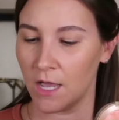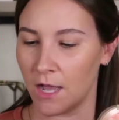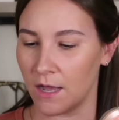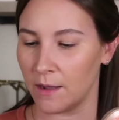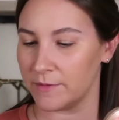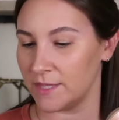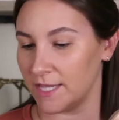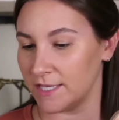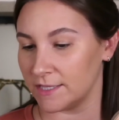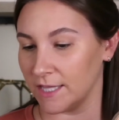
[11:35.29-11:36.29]

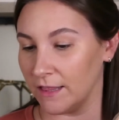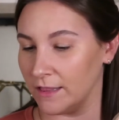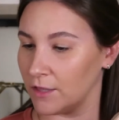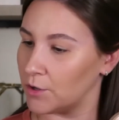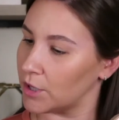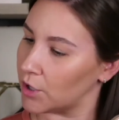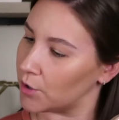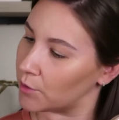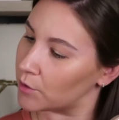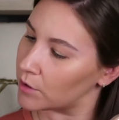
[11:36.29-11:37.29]
The Lily
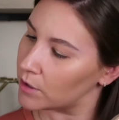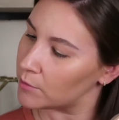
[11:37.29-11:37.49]
Lolo